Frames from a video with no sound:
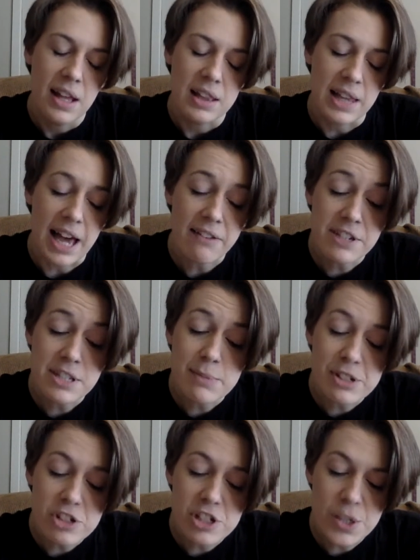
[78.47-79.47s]
"Laugh as
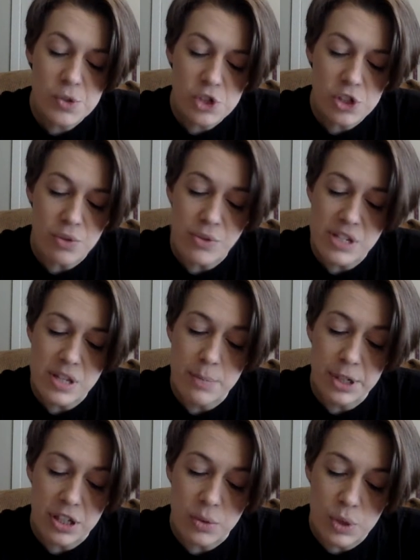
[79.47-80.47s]
much as you choose,
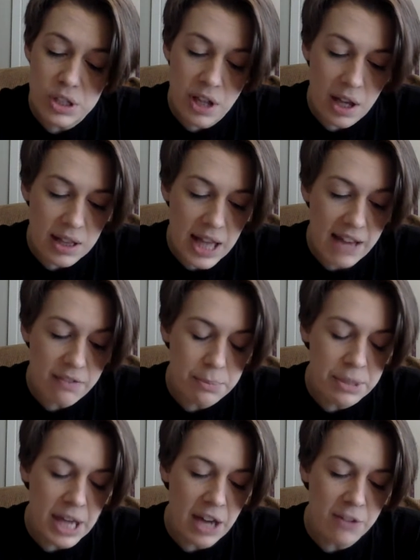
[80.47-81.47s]
but you will not laugh
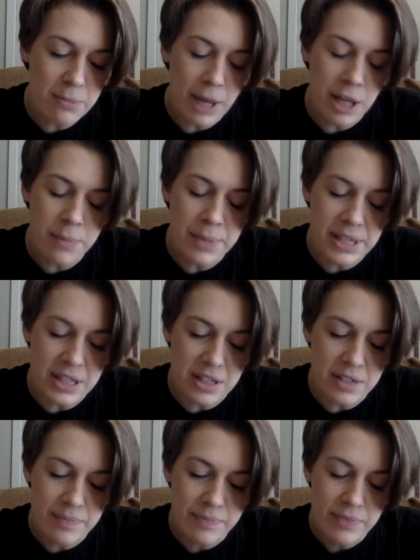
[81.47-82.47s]
me out of my opinion.